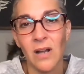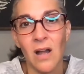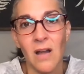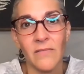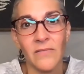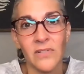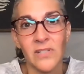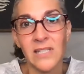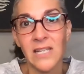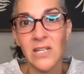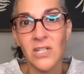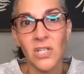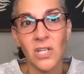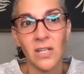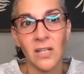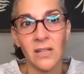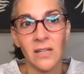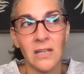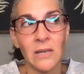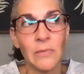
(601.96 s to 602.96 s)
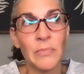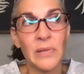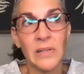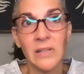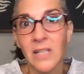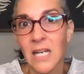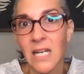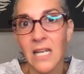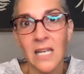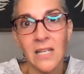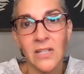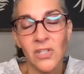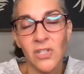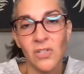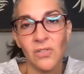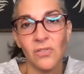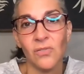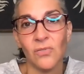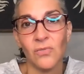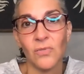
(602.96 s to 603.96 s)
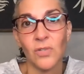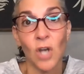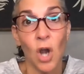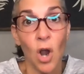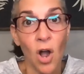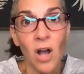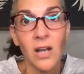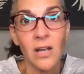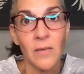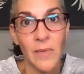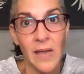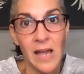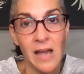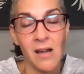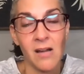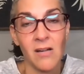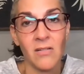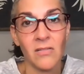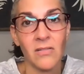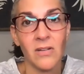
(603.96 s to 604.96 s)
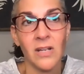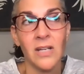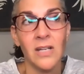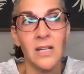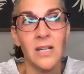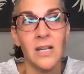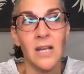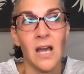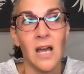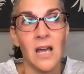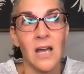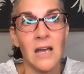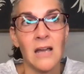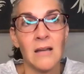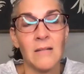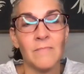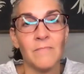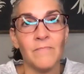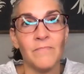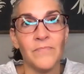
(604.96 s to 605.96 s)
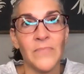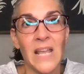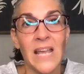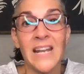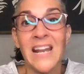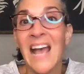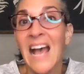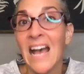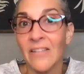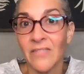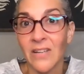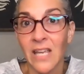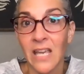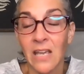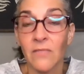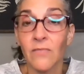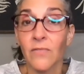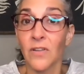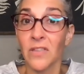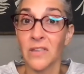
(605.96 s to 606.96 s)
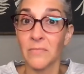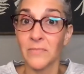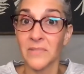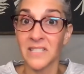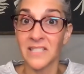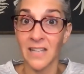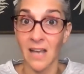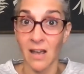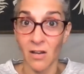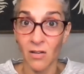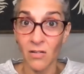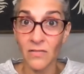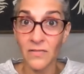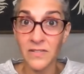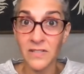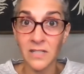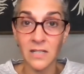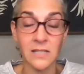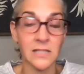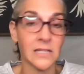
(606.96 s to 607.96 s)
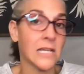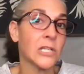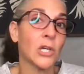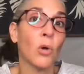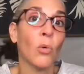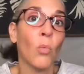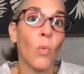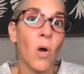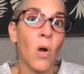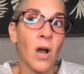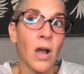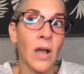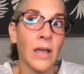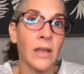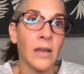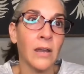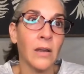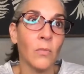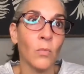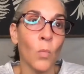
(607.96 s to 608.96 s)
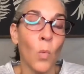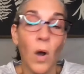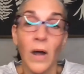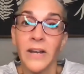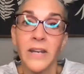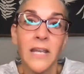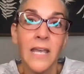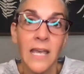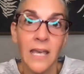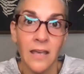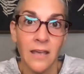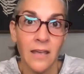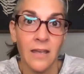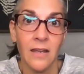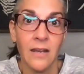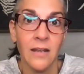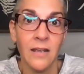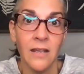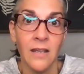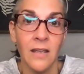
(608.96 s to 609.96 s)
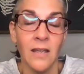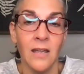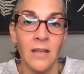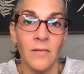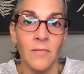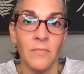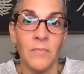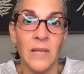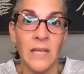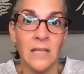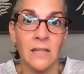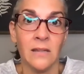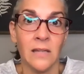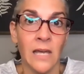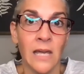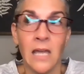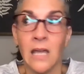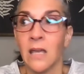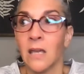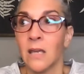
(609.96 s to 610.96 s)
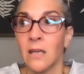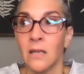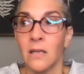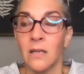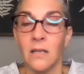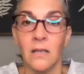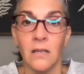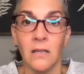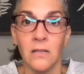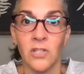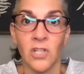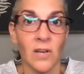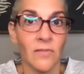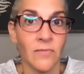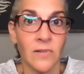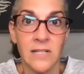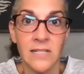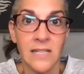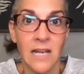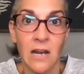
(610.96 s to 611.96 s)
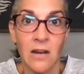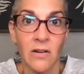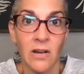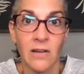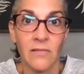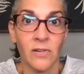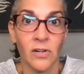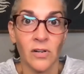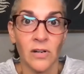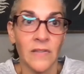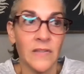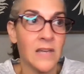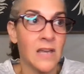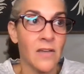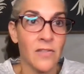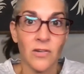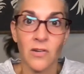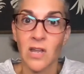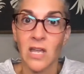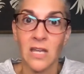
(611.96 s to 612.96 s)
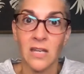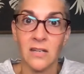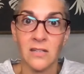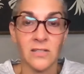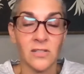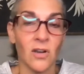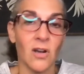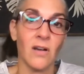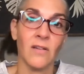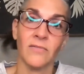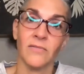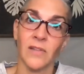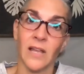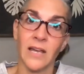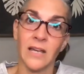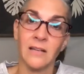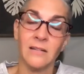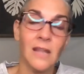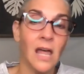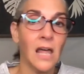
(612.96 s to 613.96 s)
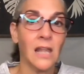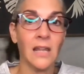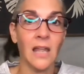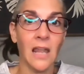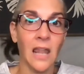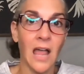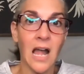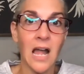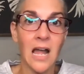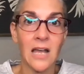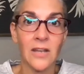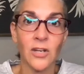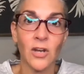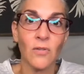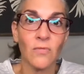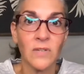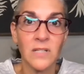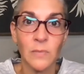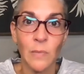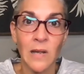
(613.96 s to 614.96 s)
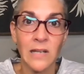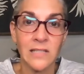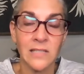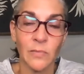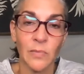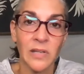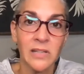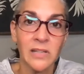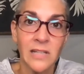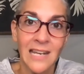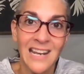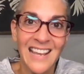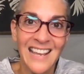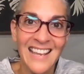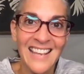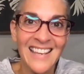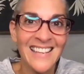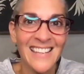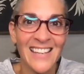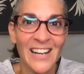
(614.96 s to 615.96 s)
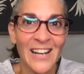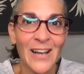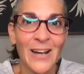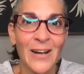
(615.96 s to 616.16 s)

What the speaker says: conversation, the ability to talk about and advocate for themselves. Because I don't want one kid being like Jeffrey's caregiver and the other kid is off like, la, la, la, no responsibility.